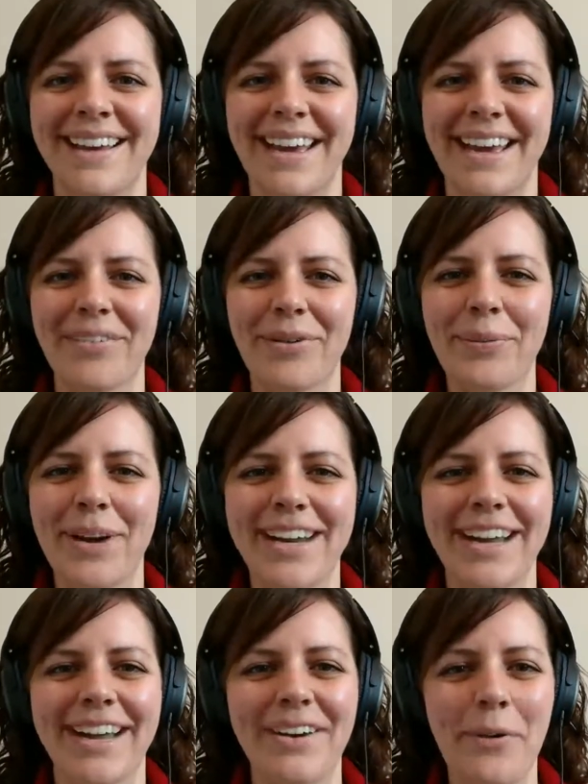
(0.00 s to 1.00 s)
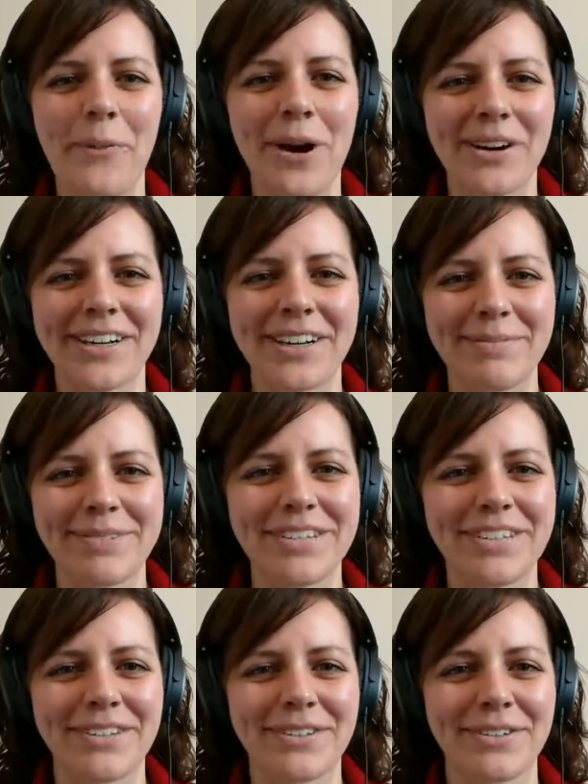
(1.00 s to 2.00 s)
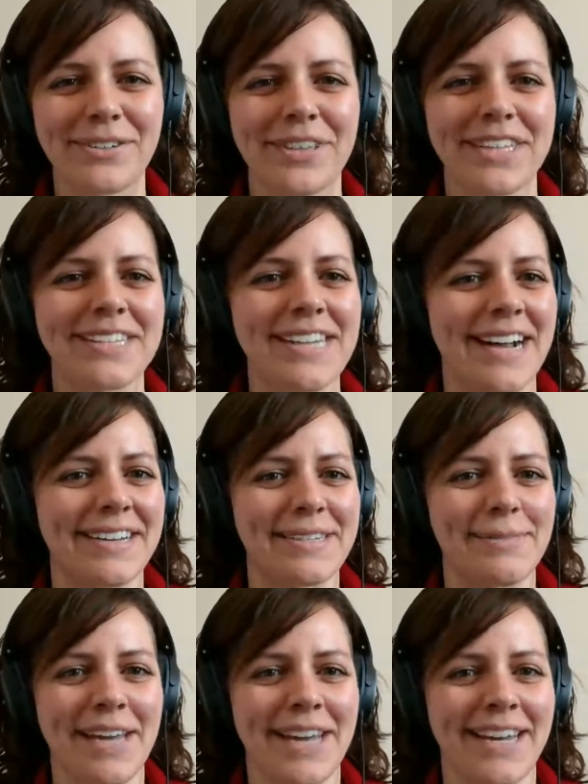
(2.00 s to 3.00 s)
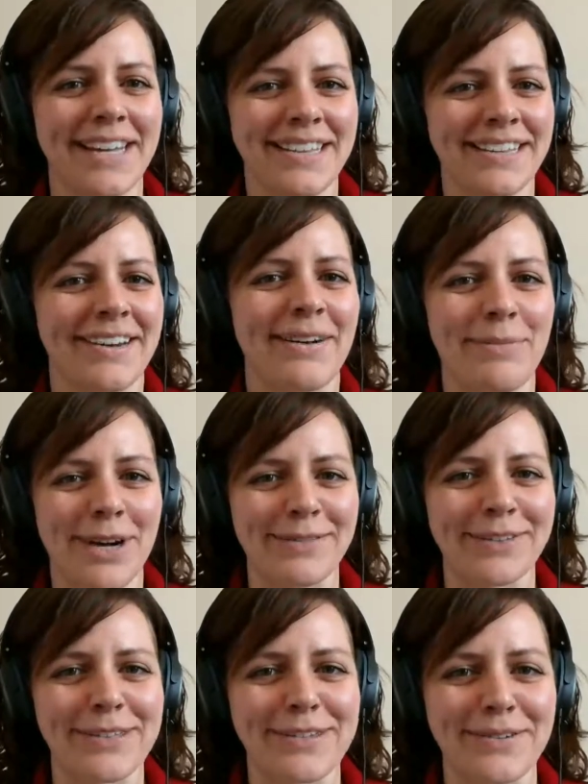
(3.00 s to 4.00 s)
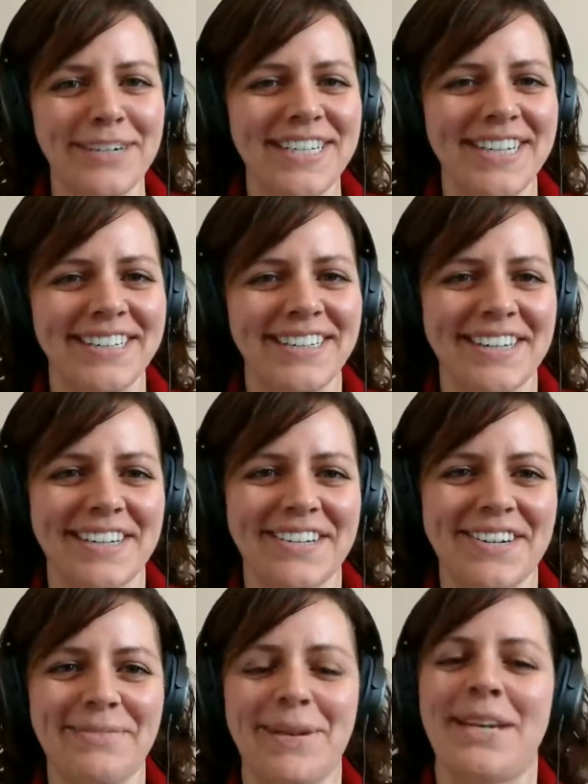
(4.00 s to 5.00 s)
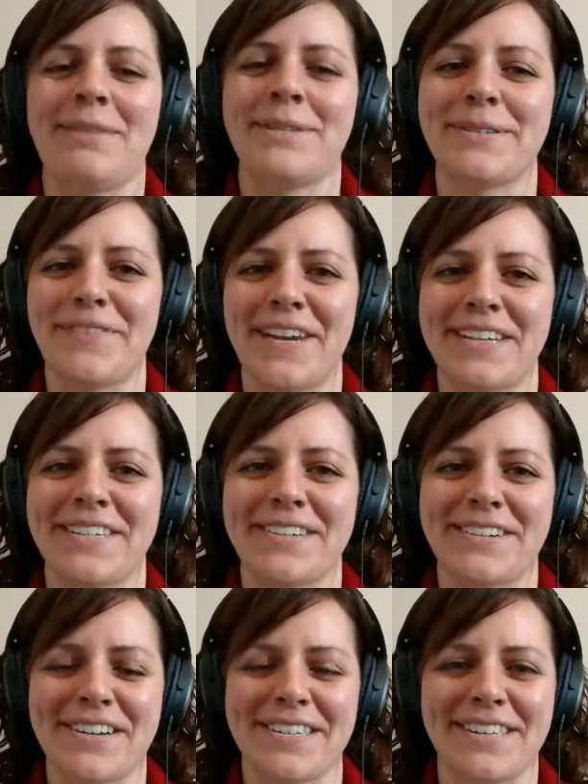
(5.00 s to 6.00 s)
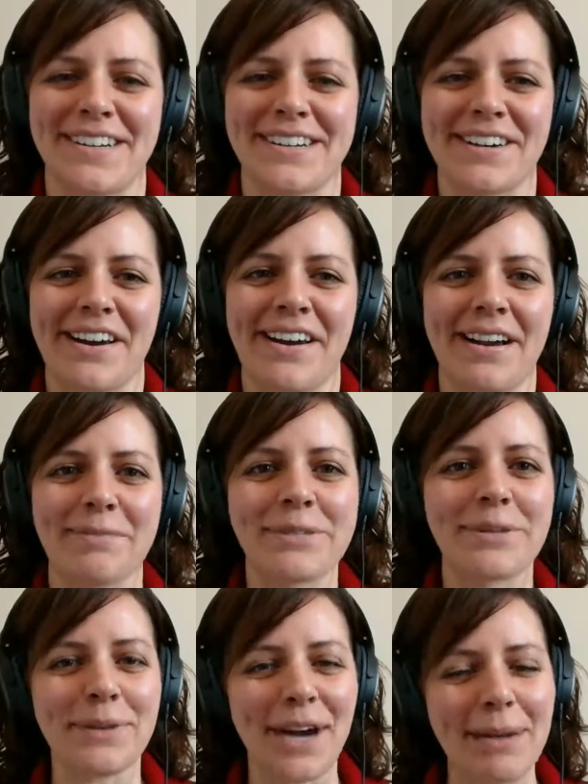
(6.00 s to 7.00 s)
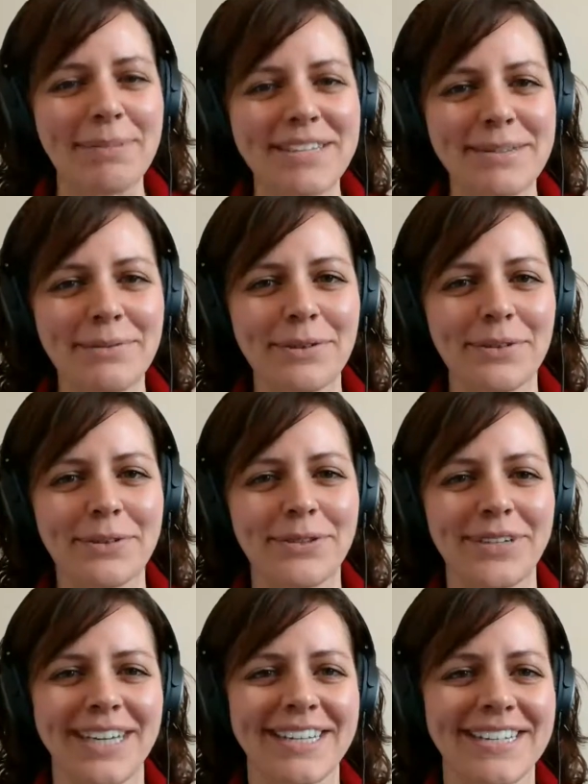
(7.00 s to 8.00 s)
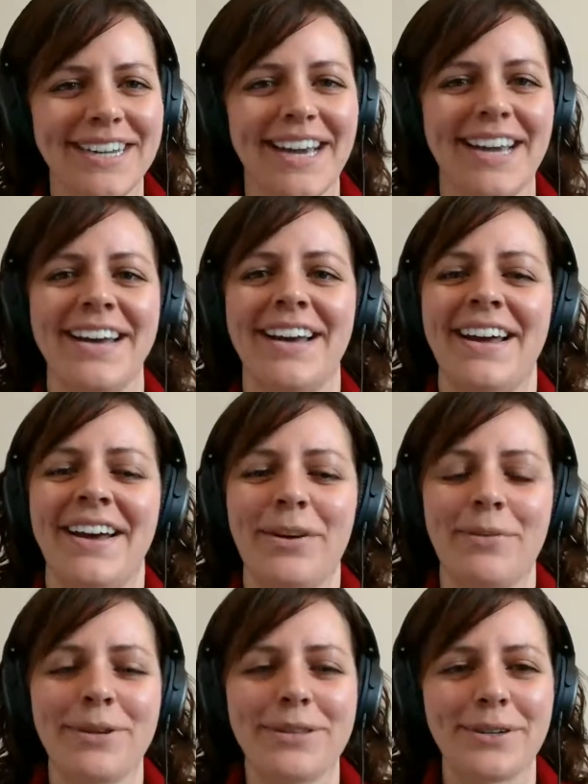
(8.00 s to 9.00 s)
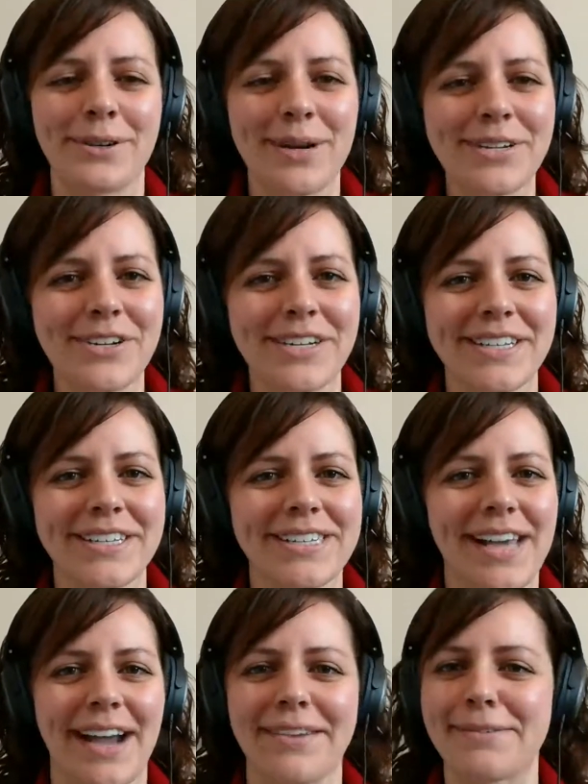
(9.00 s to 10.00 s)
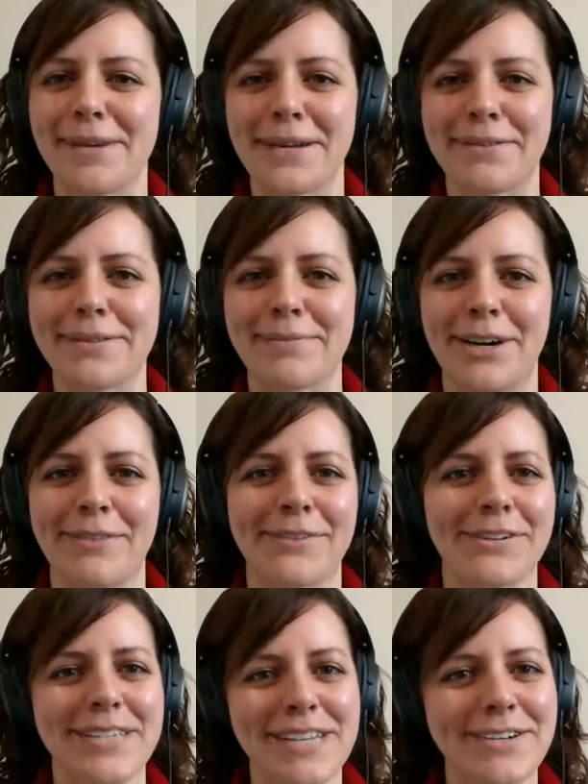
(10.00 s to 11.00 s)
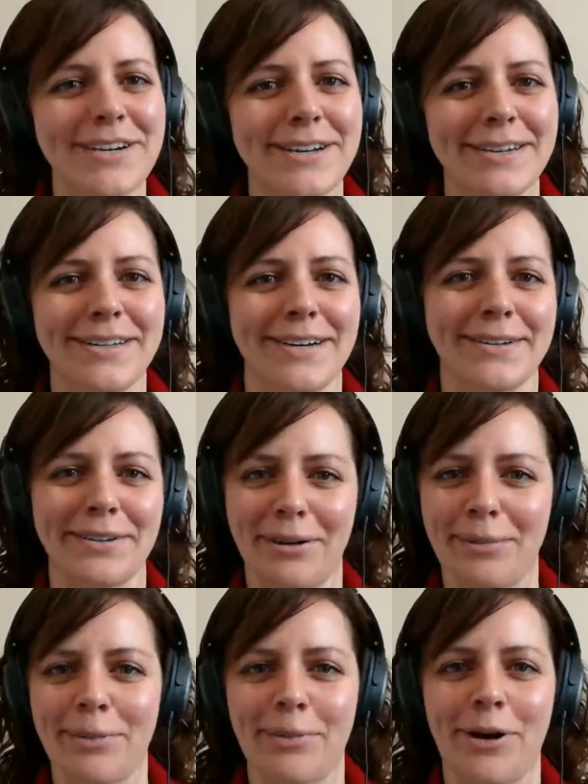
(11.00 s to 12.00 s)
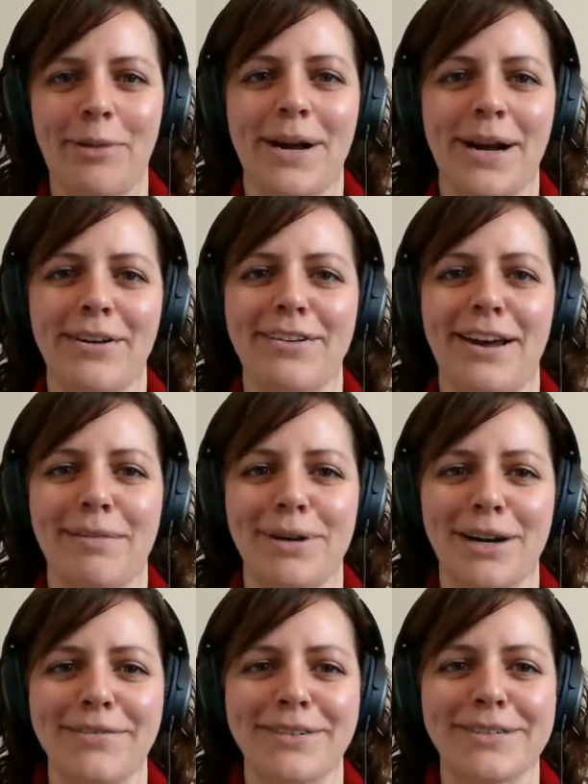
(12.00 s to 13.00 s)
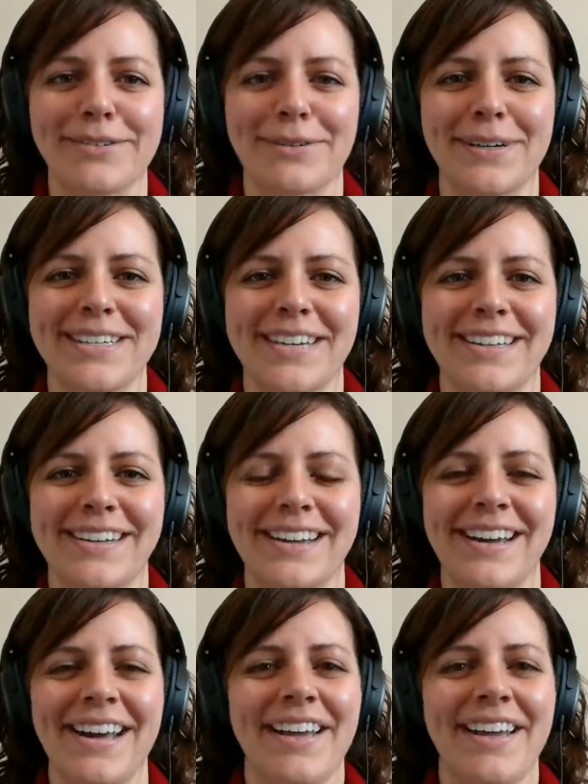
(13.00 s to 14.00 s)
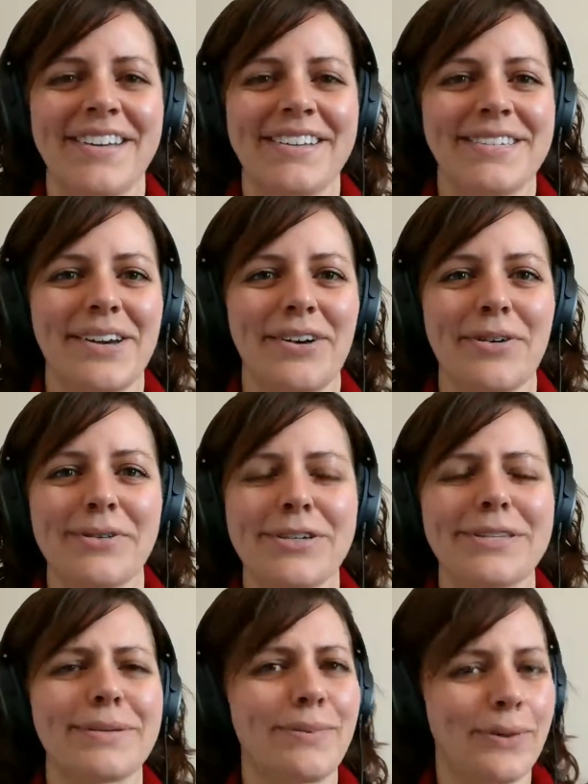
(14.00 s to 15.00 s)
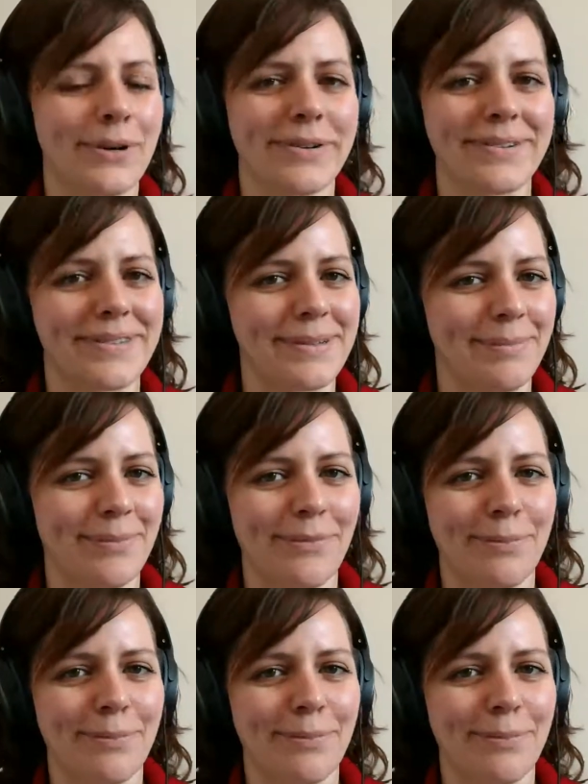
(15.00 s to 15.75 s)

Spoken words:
Hey everyone, and welcome to this Ask Me Anything Nonprofit Storytelling Edition. My name is Vanessa Chase Lockshin, and I'm super happy some of you are tuning in today with your questions so we can have some conversation and talk a little bit more about nonprofit storytelling. So just for some